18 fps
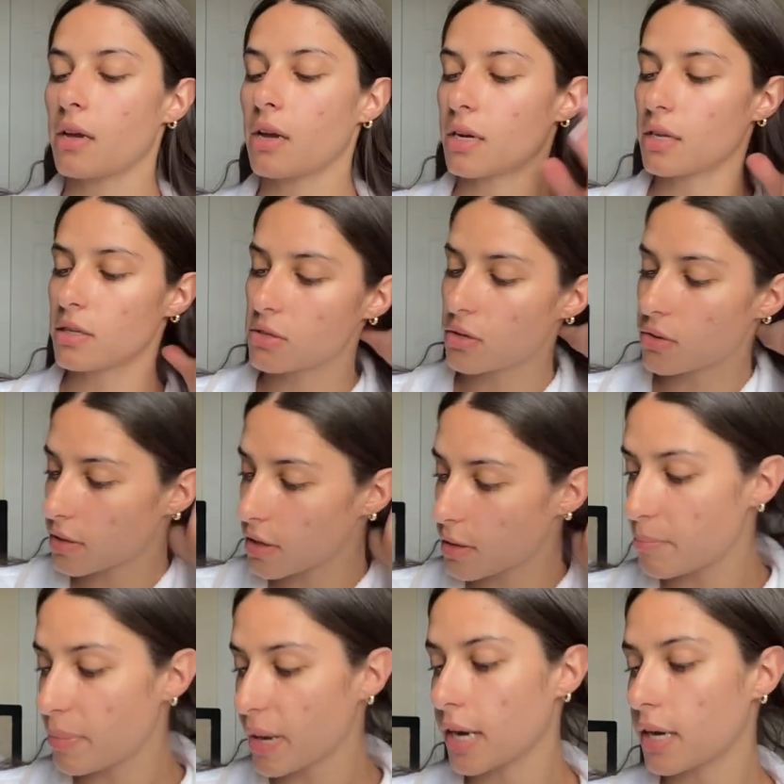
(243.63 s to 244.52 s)
I need to go get a
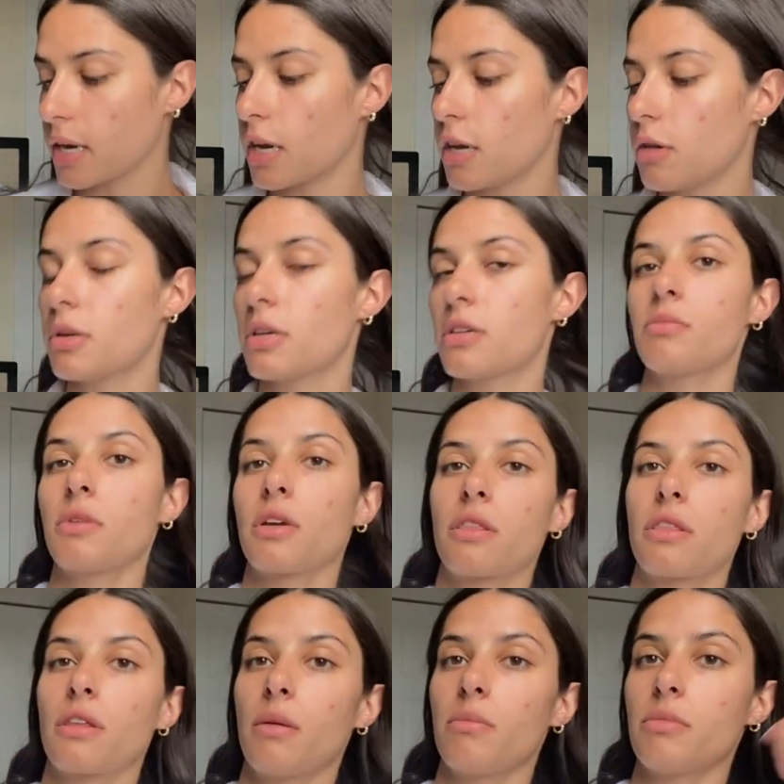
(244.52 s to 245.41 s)
band-aid because my
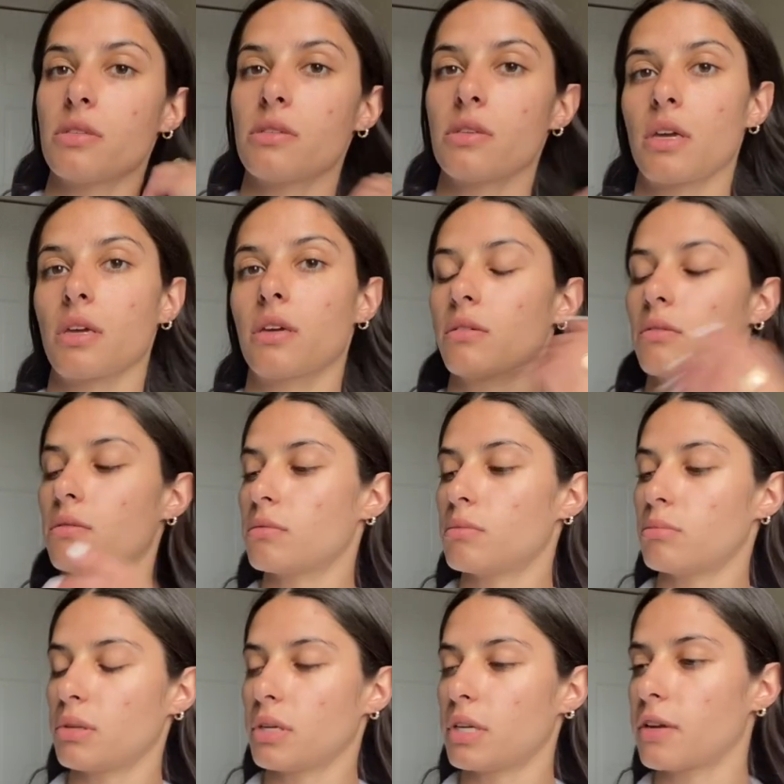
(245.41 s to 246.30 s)
thumb is like
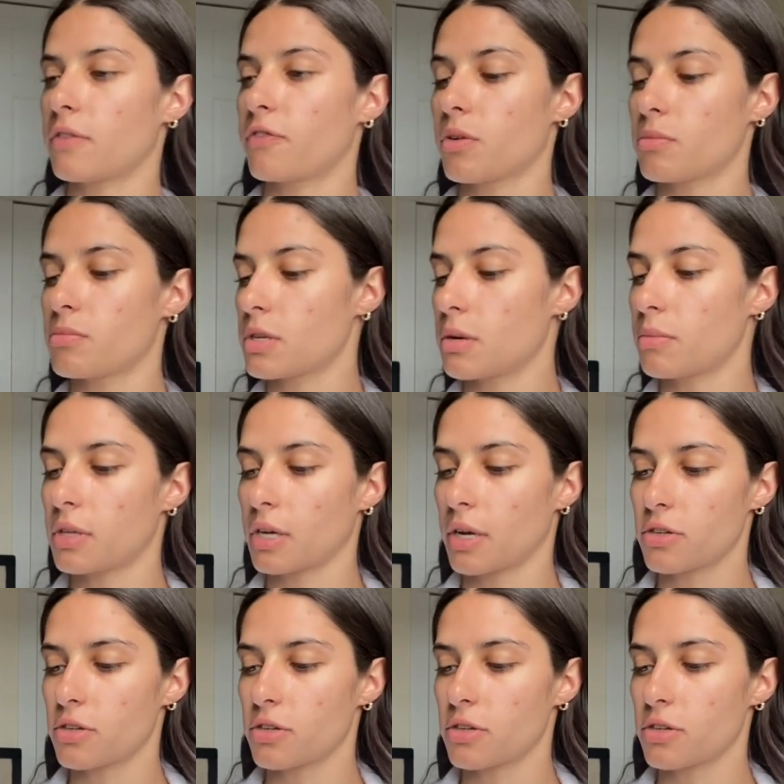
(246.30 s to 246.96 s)
bleeding from something.